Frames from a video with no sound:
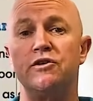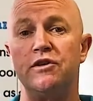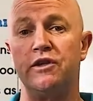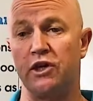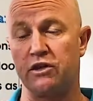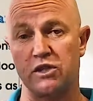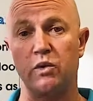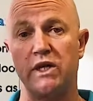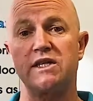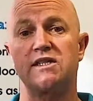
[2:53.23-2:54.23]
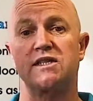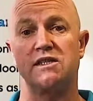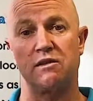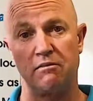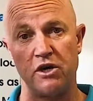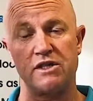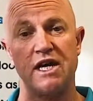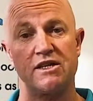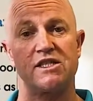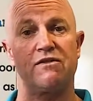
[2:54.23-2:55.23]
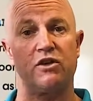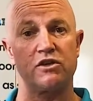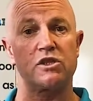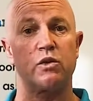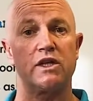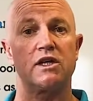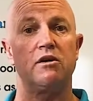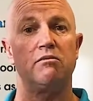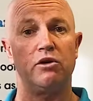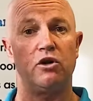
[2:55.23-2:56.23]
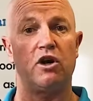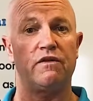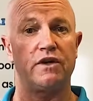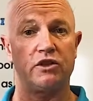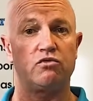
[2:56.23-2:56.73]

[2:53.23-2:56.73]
the en-suites, because most houses have an en-suite off each